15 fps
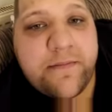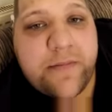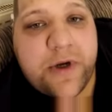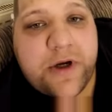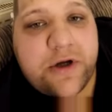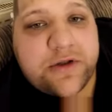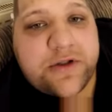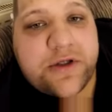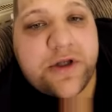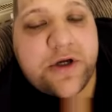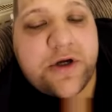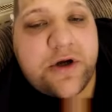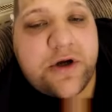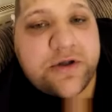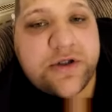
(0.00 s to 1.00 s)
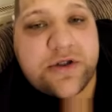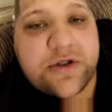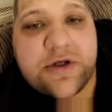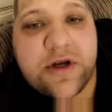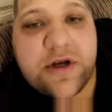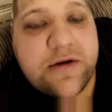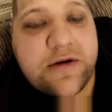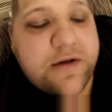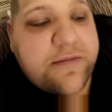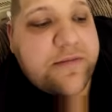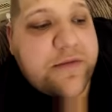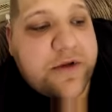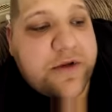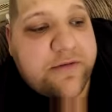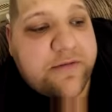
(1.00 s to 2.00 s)
because of the costs and the,
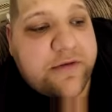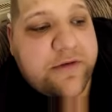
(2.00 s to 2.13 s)
the,